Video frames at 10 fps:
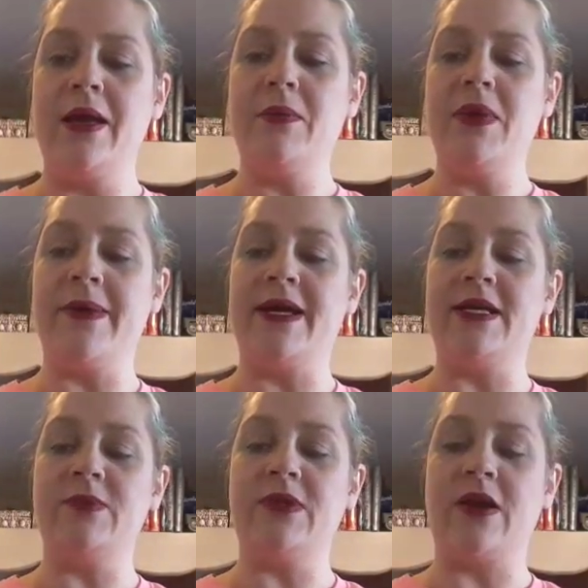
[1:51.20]
Me and my
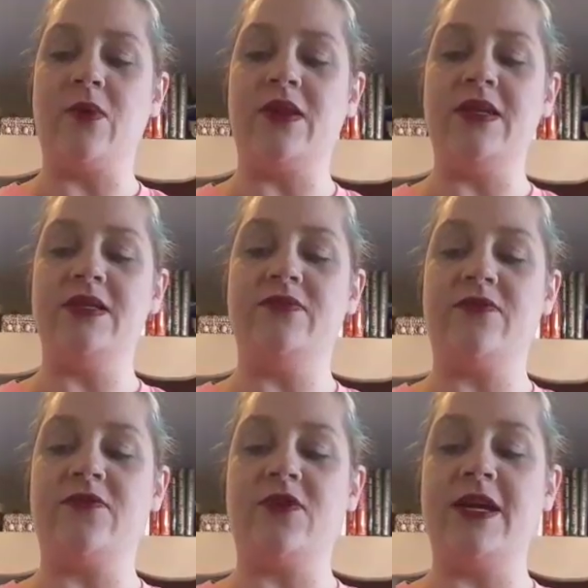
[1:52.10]
husband got one of these for
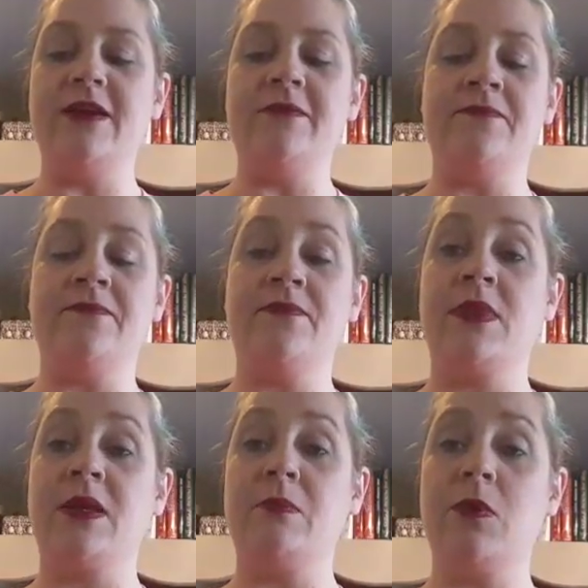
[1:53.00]
free
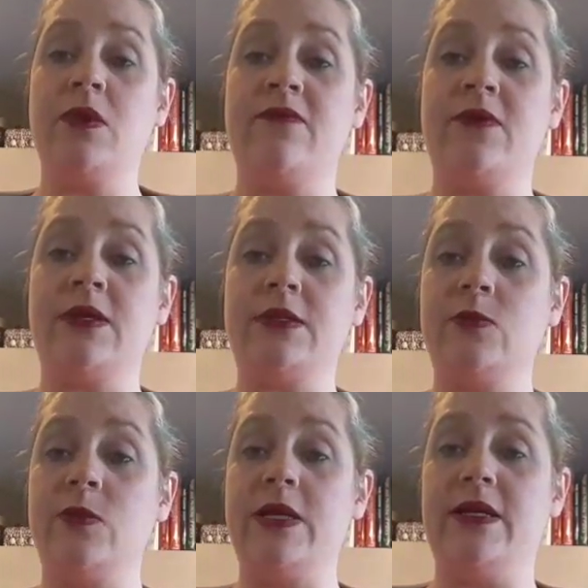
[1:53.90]
pretty freaking
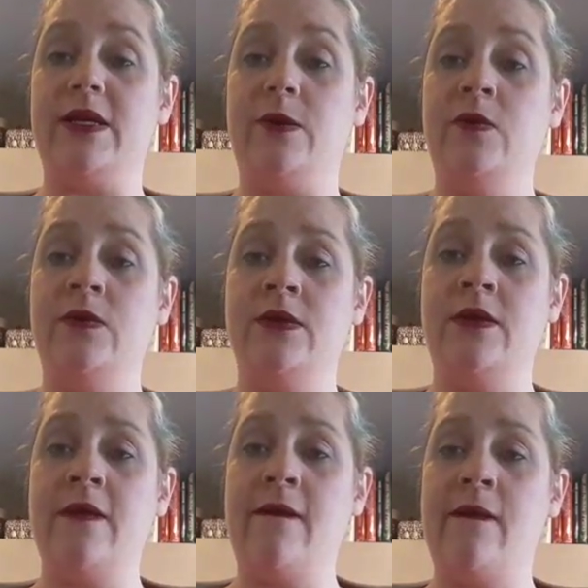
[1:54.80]
sweet, yo. I
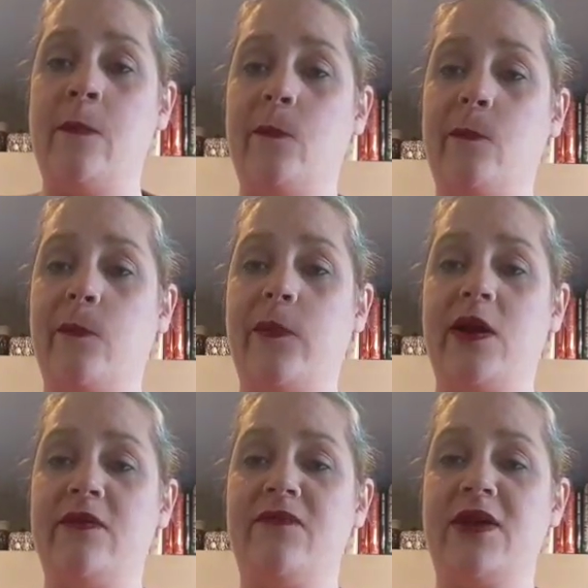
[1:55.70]
want to see your
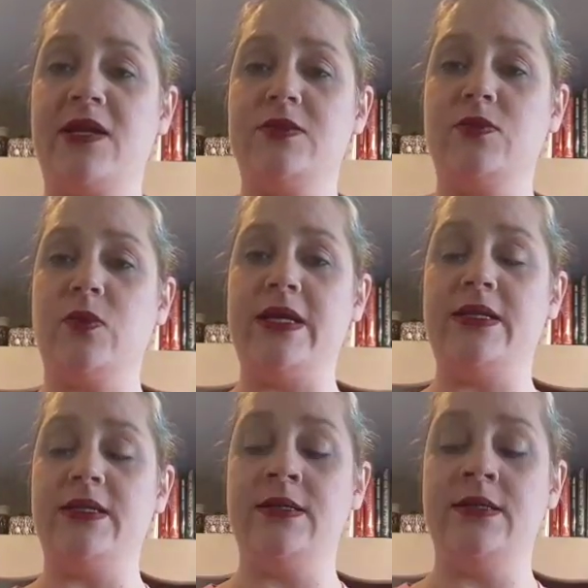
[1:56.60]
pretty freaking sweet.
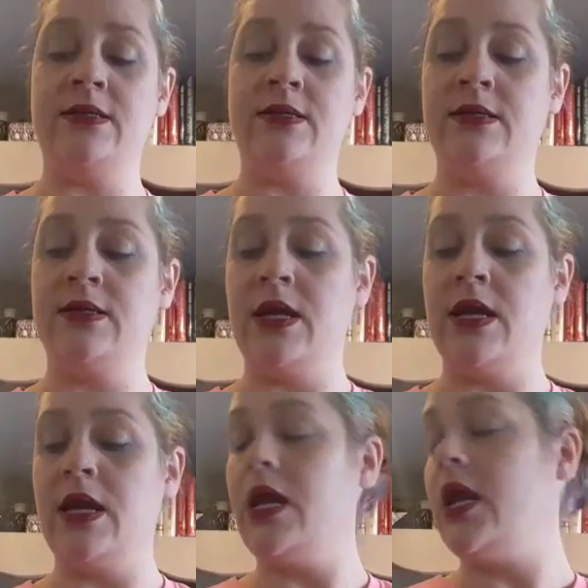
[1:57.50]
I want to see
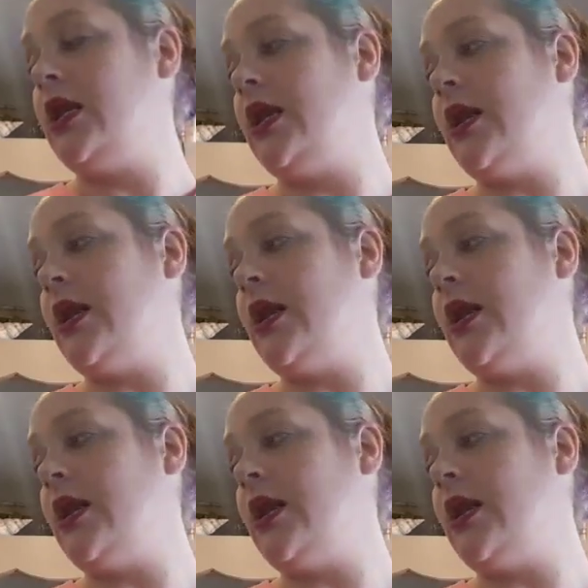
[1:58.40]
your flashlight.